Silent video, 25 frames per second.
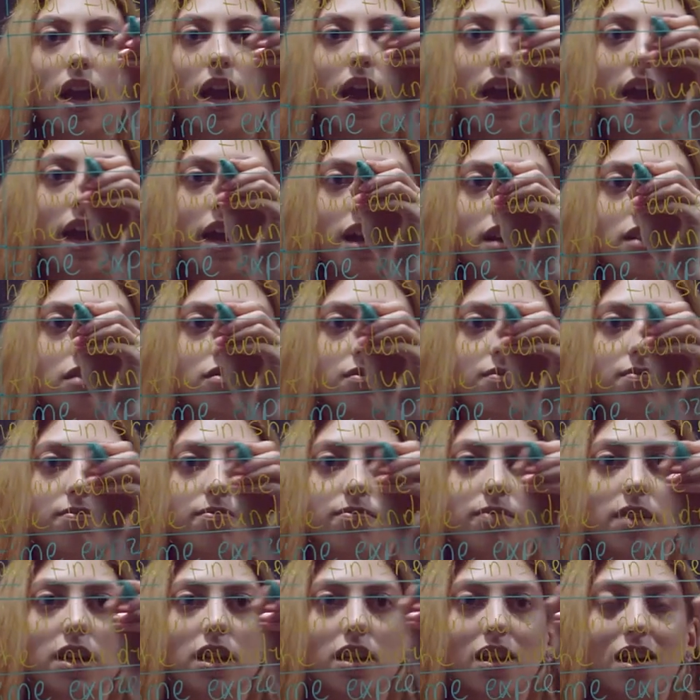and
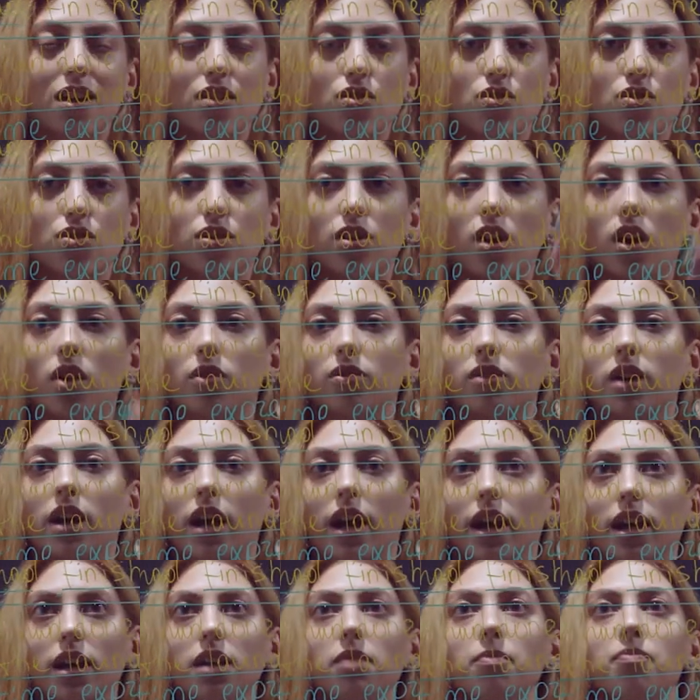finished.
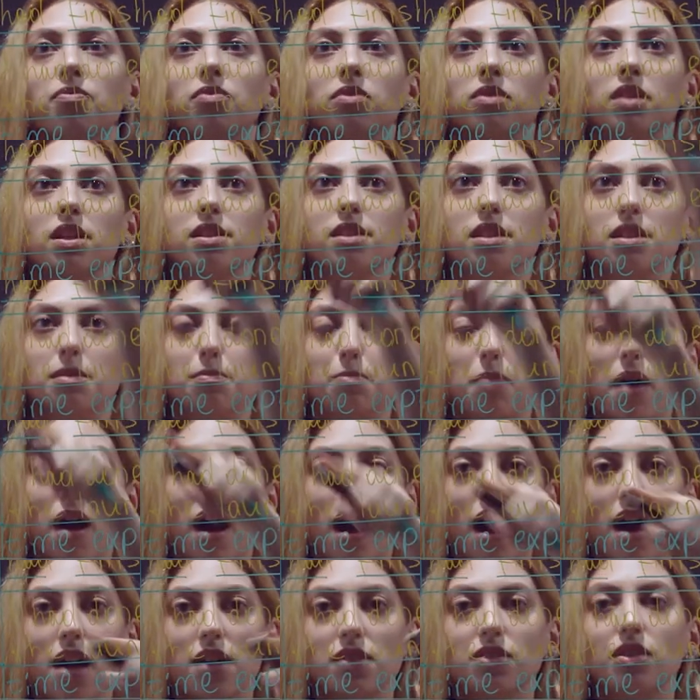Okay, this is
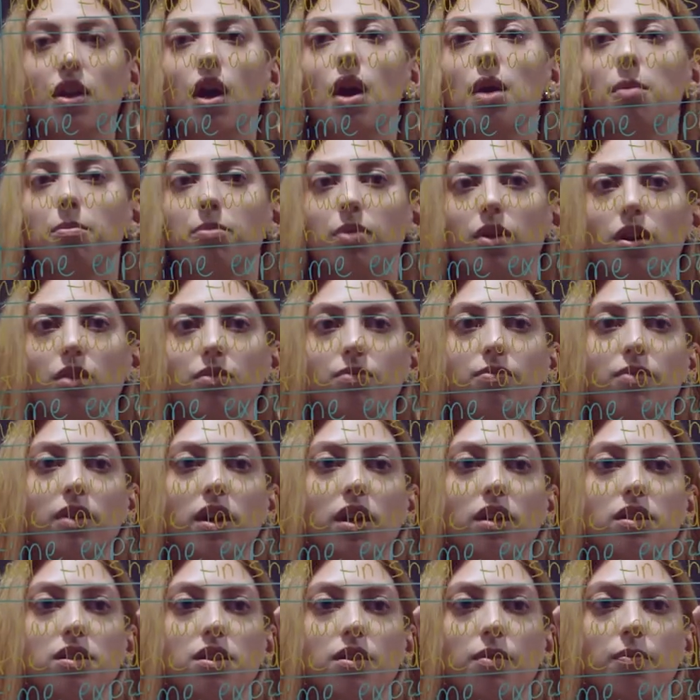past
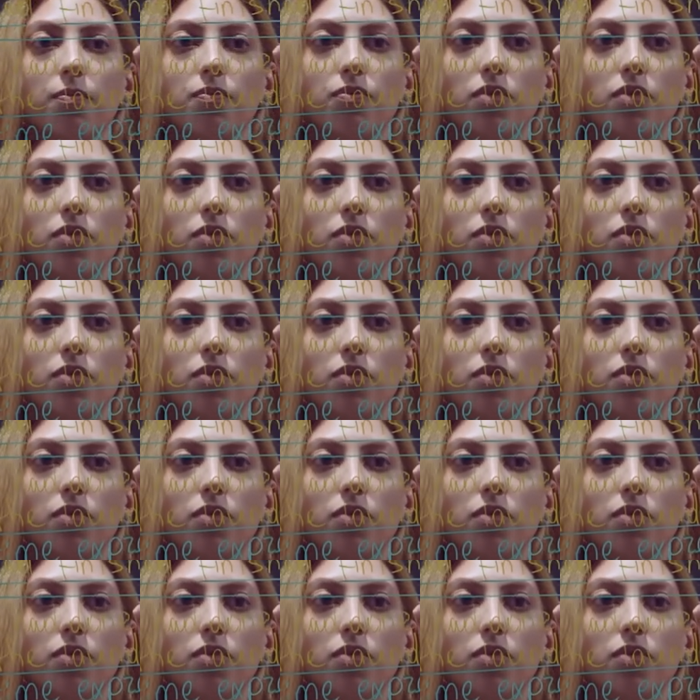perfect